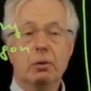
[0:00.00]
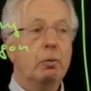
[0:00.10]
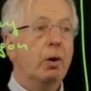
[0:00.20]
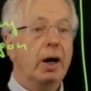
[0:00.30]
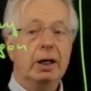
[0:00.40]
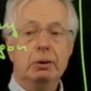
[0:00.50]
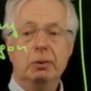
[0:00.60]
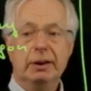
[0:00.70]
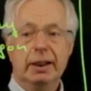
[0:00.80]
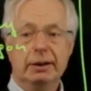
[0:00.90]
why
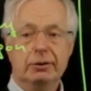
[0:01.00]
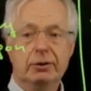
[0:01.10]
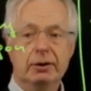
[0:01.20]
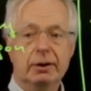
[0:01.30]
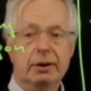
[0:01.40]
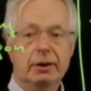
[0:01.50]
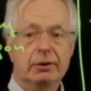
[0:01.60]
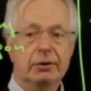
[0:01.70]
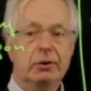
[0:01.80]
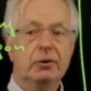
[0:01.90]
we get
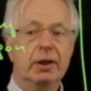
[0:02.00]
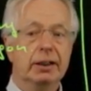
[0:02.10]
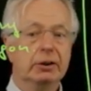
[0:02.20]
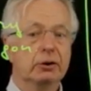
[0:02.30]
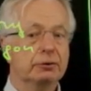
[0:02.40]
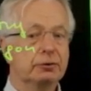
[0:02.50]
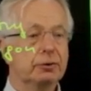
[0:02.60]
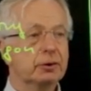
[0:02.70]
this kind of